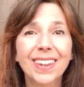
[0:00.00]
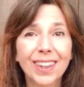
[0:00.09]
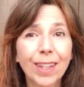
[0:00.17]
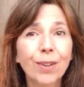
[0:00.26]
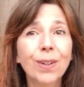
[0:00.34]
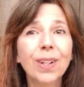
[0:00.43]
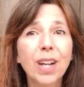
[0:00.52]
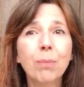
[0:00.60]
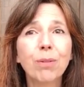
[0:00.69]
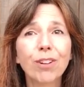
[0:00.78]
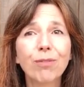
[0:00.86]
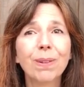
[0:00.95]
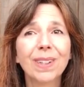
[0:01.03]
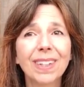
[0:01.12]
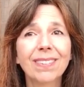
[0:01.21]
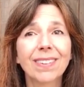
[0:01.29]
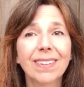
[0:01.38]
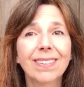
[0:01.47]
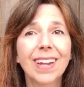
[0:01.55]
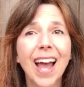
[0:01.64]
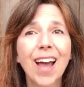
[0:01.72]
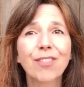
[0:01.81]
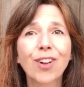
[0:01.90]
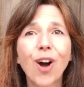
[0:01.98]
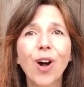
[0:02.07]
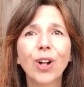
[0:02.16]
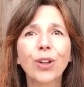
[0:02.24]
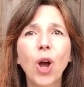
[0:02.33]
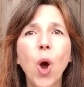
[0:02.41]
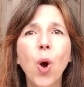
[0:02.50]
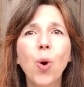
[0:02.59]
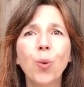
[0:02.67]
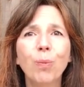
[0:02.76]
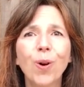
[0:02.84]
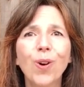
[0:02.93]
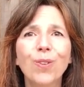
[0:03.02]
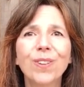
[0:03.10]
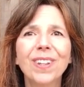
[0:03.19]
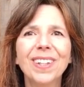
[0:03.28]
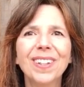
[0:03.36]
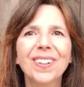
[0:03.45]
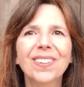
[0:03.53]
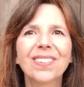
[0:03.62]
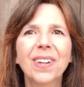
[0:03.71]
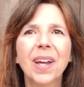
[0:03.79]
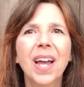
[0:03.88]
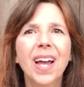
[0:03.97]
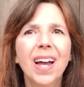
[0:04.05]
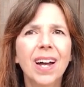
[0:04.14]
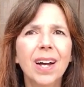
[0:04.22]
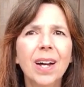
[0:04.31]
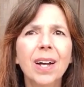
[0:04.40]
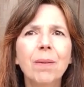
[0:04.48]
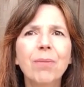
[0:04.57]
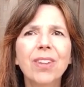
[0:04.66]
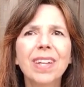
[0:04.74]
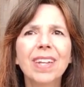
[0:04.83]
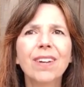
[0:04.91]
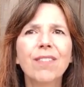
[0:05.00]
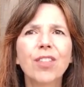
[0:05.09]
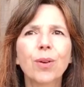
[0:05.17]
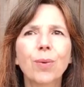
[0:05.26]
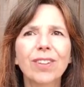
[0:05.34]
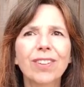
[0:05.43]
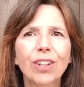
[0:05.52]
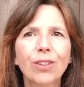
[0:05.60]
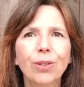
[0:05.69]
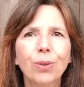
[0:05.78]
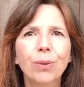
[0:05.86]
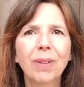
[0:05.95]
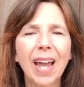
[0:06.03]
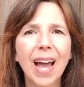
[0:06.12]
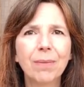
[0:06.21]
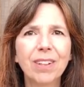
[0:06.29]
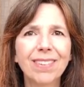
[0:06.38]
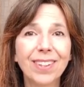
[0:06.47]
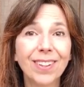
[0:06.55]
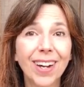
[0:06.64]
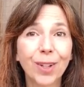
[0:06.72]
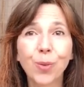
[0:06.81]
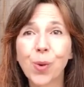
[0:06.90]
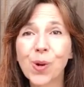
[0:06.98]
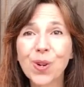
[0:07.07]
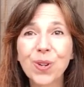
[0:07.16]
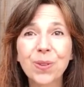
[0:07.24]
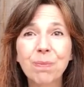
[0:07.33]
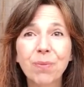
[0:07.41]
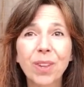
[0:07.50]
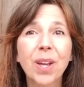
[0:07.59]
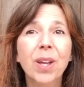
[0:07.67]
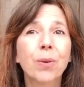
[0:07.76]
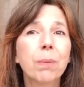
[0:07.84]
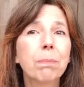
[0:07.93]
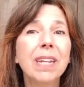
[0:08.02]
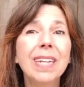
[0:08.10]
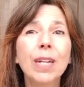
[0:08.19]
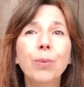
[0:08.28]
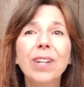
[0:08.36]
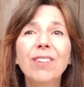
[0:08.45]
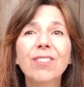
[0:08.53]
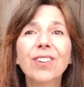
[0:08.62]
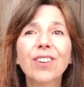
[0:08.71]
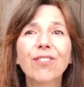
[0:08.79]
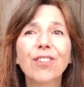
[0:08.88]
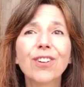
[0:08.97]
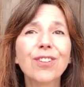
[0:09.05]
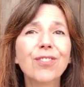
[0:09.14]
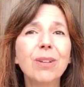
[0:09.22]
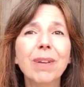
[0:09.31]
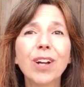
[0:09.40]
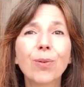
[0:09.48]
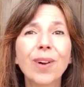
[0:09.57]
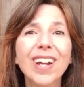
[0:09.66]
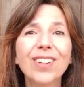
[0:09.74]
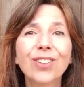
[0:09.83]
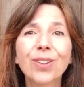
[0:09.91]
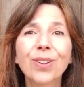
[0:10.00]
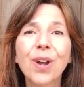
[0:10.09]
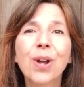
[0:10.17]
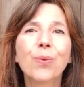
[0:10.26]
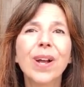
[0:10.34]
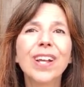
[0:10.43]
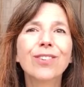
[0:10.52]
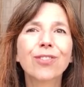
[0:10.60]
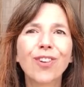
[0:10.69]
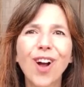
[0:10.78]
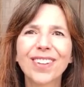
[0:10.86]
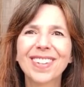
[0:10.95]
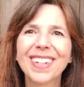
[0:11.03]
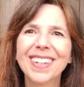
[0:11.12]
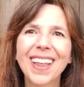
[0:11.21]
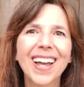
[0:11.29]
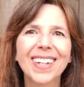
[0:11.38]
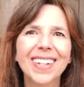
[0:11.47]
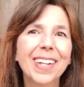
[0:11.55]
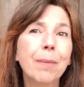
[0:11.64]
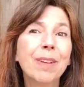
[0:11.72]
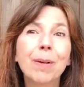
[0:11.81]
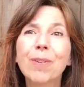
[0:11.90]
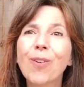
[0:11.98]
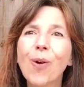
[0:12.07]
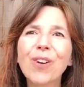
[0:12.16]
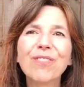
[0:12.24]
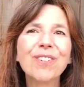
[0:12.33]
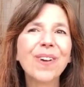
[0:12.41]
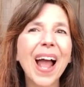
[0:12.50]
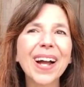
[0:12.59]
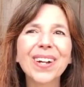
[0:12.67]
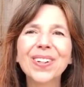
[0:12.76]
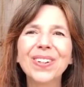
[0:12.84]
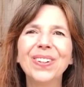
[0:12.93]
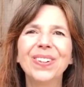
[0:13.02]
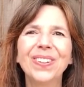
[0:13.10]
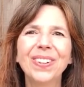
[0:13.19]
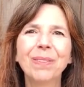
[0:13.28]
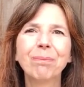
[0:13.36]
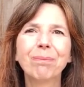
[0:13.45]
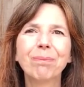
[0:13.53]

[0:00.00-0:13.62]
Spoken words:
There are a number of buildings that staff called home over the years. I'm thinking of the rustic two-room cabins near headquarters, where Petey Weaver, the first female ranger, raised Frosty, that inimitable orphaned raccoon.